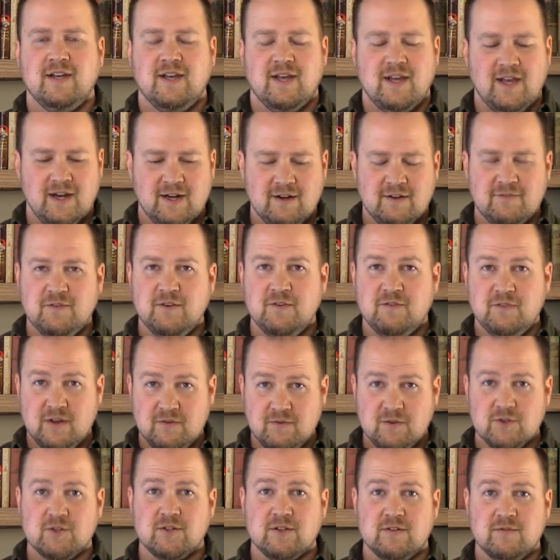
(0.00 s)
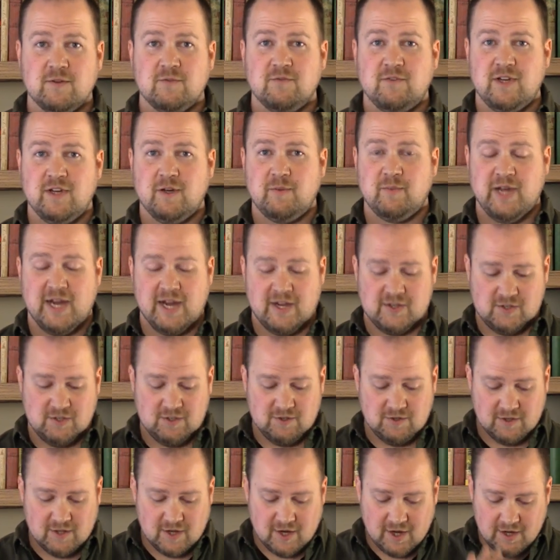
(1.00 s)
And if you've ever driven Vail Pass,
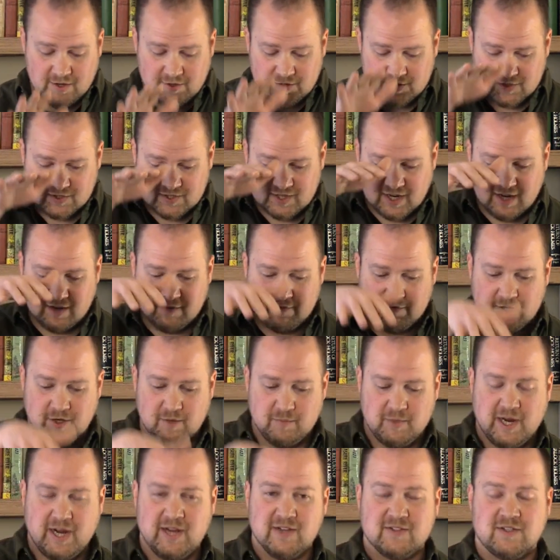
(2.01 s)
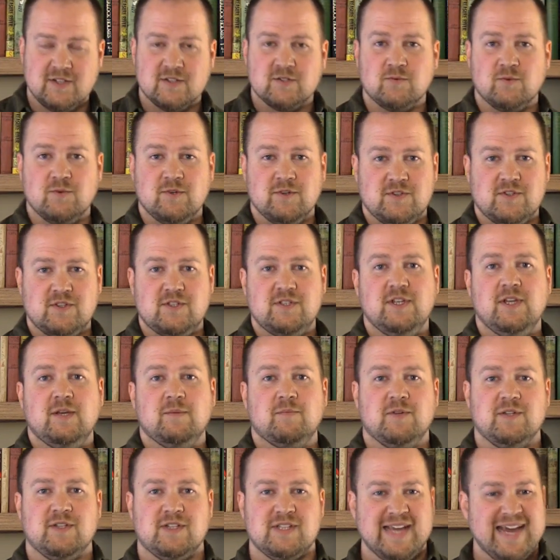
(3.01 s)
the other side of Vail Pass gets real
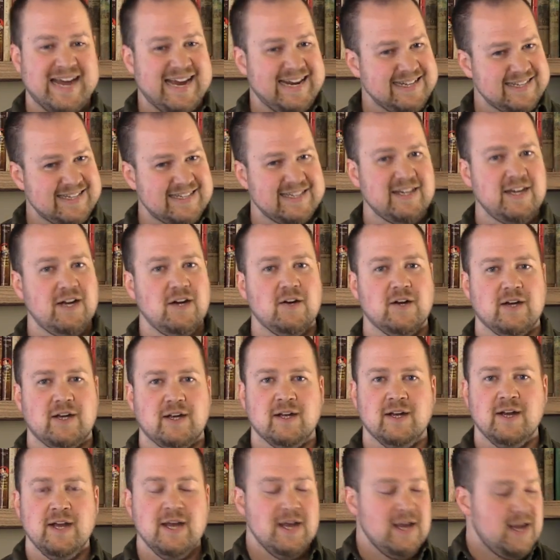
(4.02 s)
steep, and it's kind of scary.